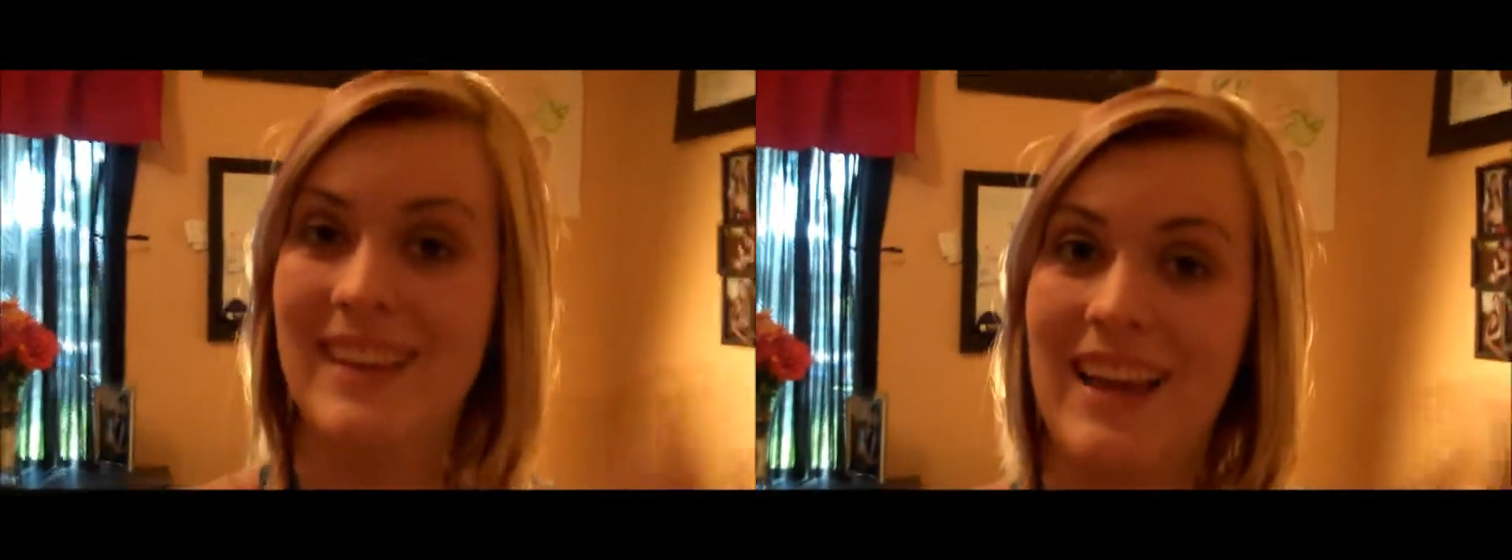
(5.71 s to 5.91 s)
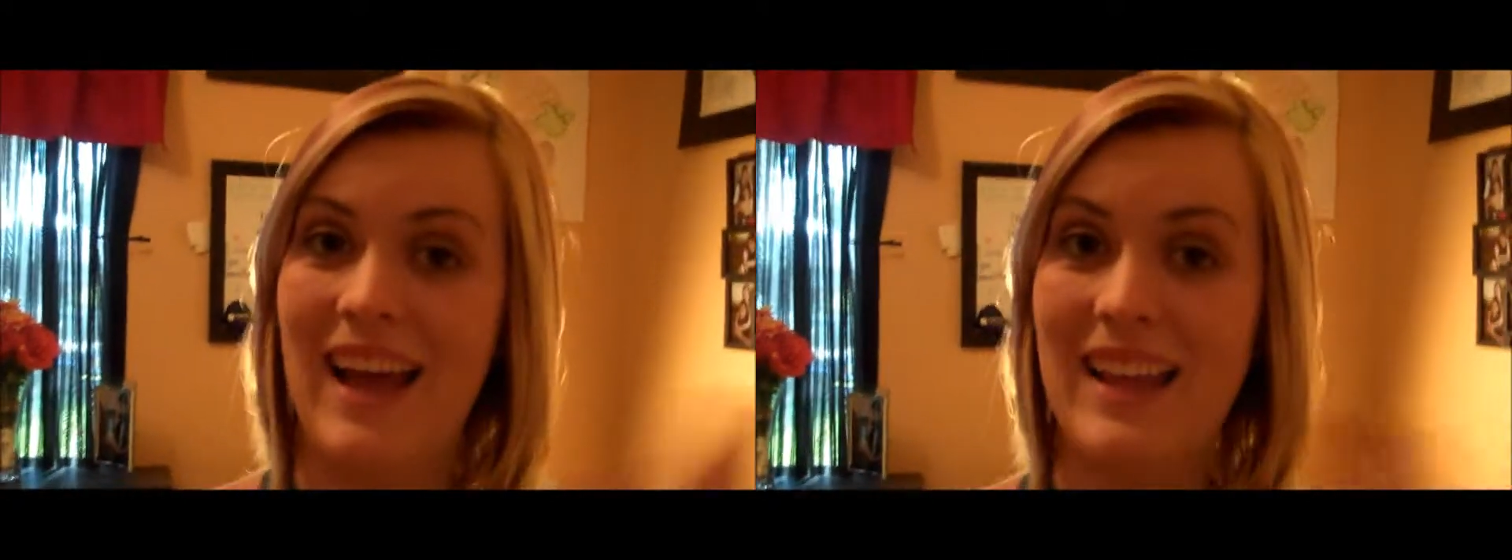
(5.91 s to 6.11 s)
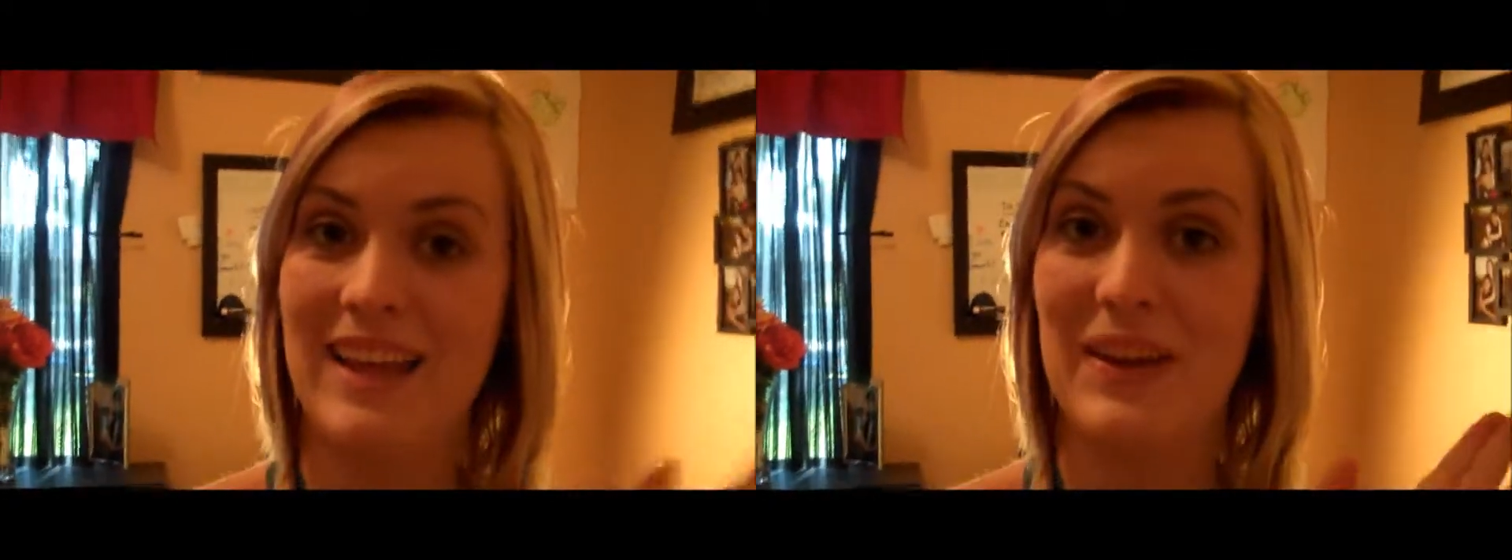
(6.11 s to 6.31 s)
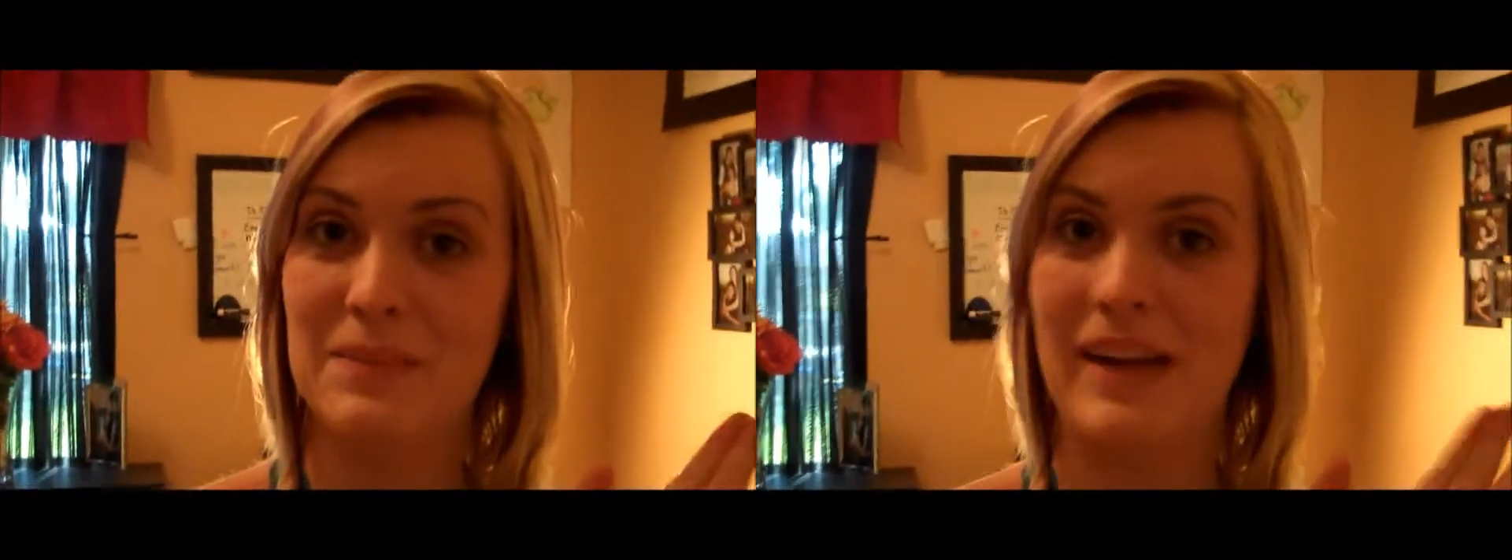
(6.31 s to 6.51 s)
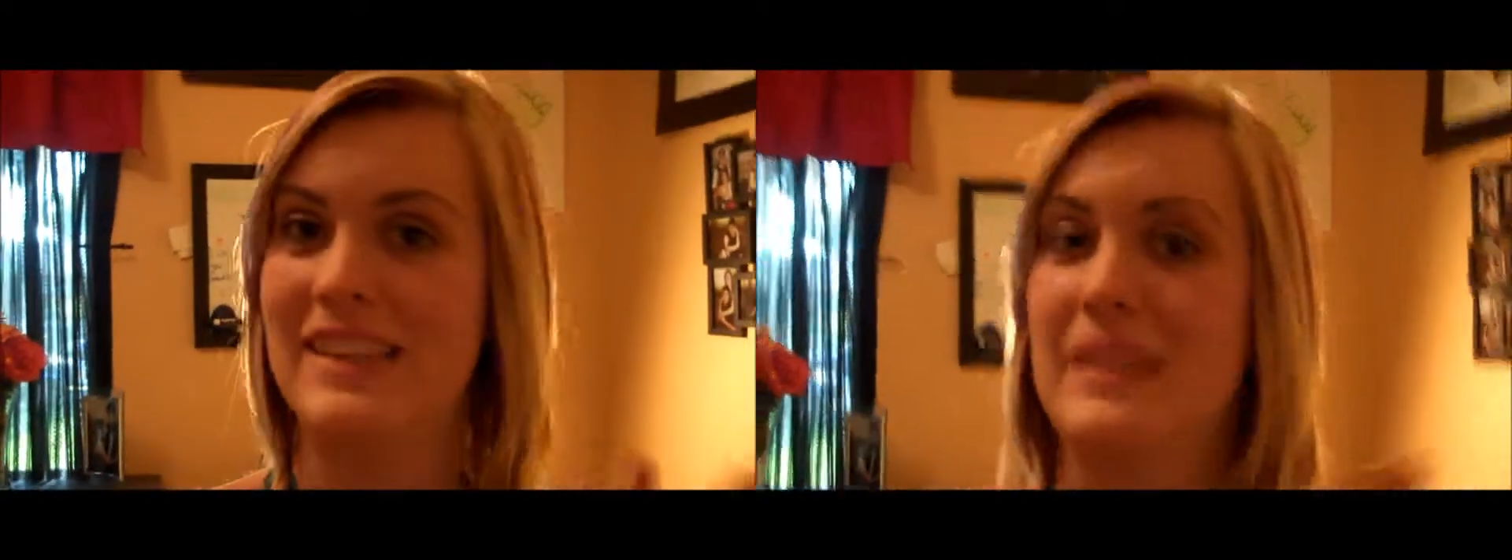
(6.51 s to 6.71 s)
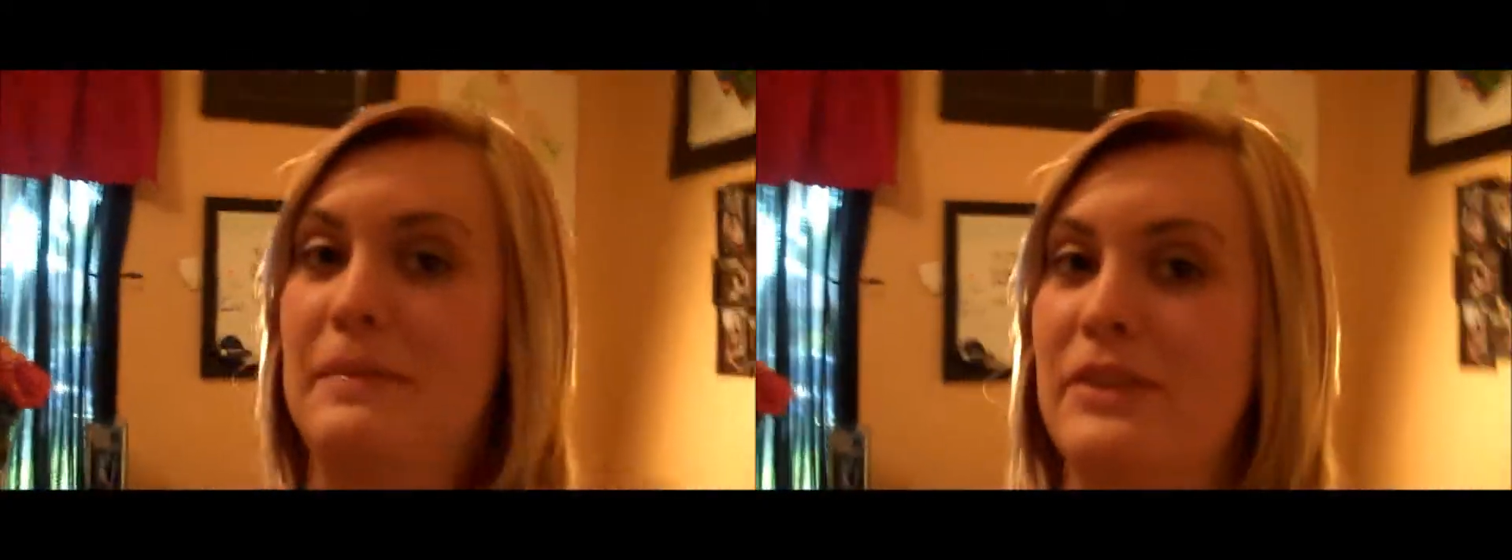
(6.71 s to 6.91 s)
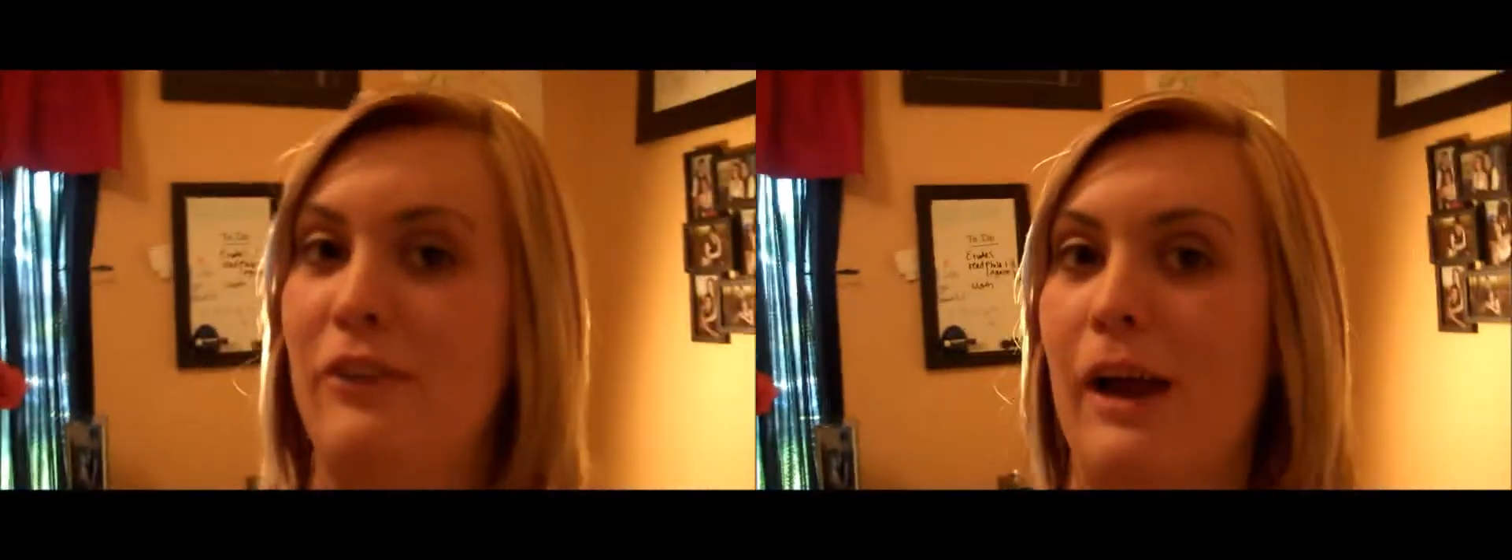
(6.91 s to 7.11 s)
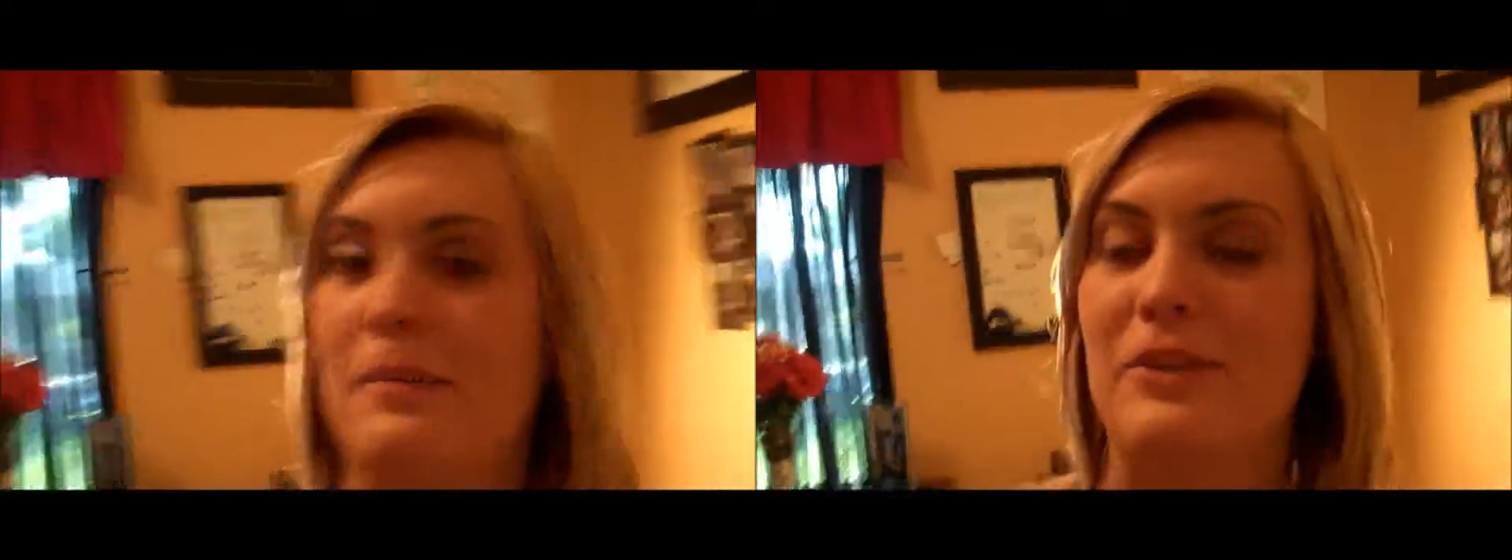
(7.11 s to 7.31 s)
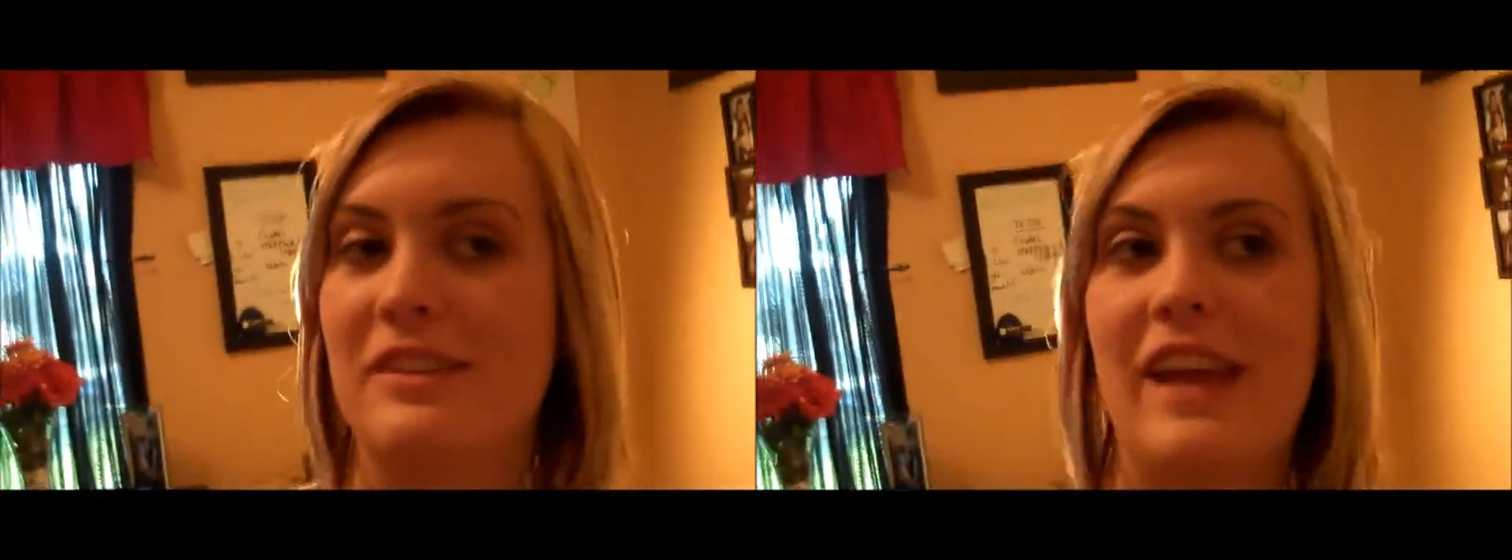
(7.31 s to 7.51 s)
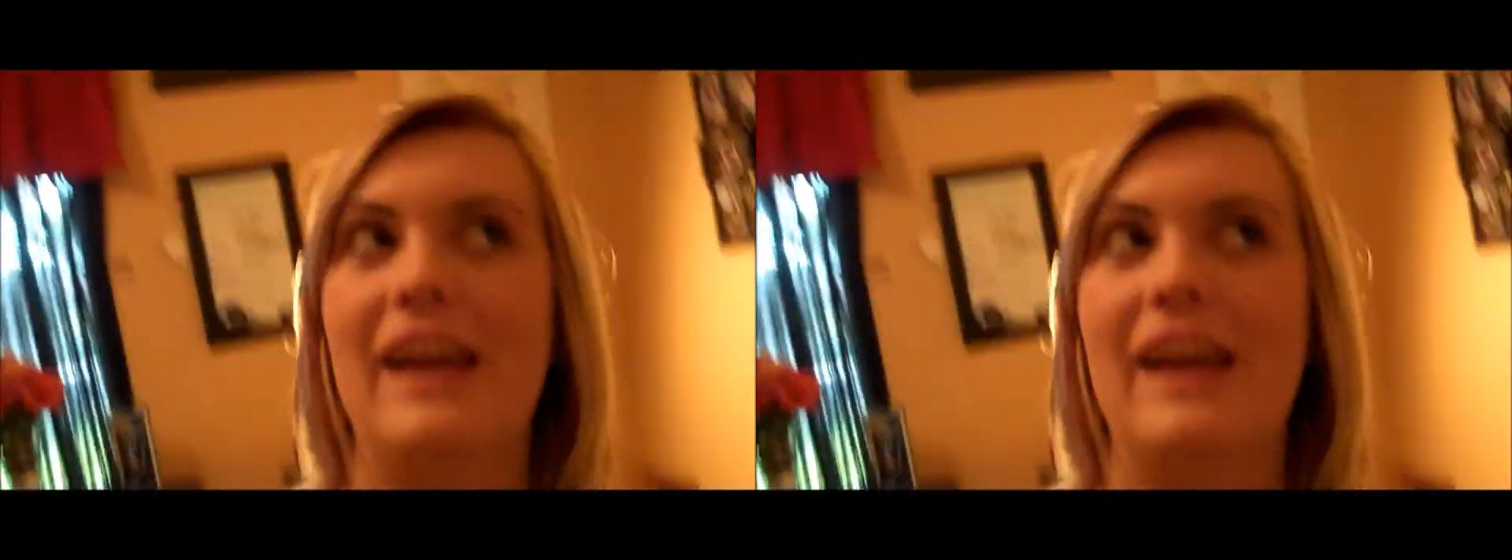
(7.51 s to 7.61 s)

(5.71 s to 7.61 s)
Hello my subscribers